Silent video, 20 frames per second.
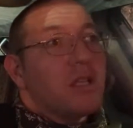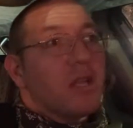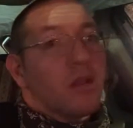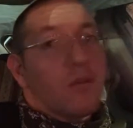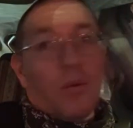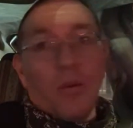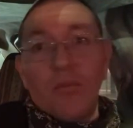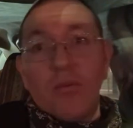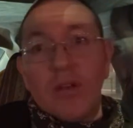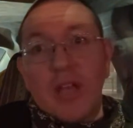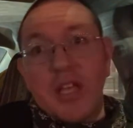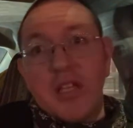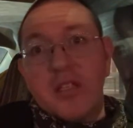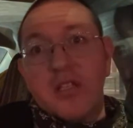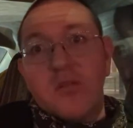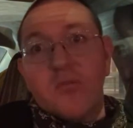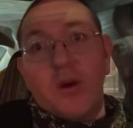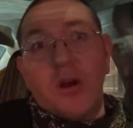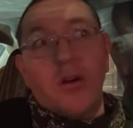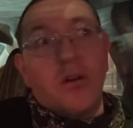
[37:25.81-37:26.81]
Other people get
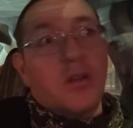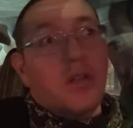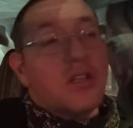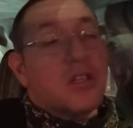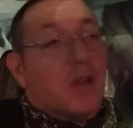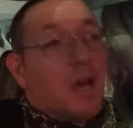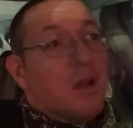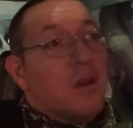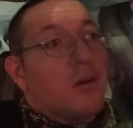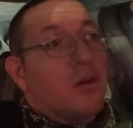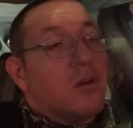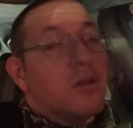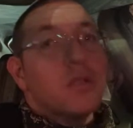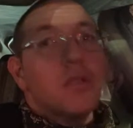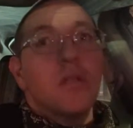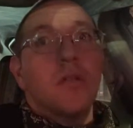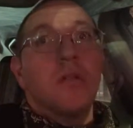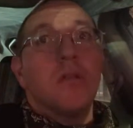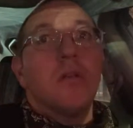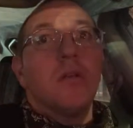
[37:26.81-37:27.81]
smuggled in
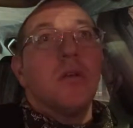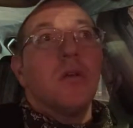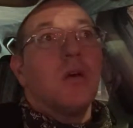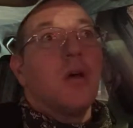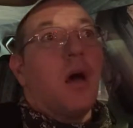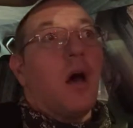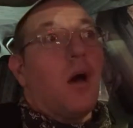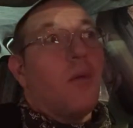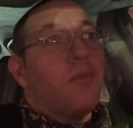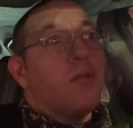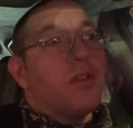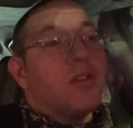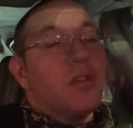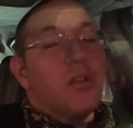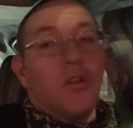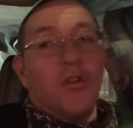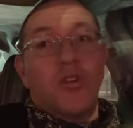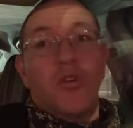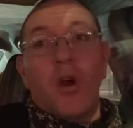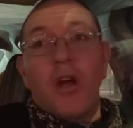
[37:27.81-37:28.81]
tunnels,
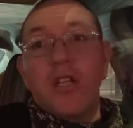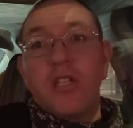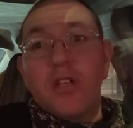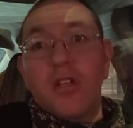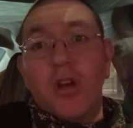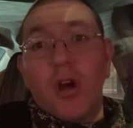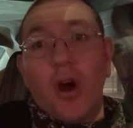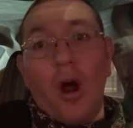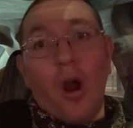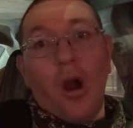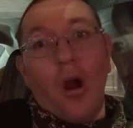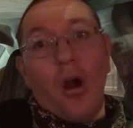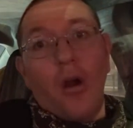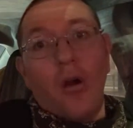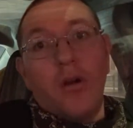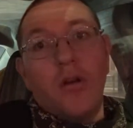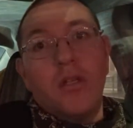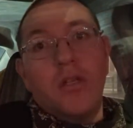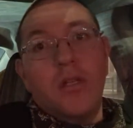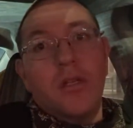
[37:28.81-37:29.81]
trunks of
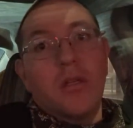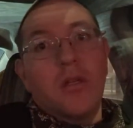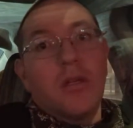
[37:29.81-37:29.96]
cars.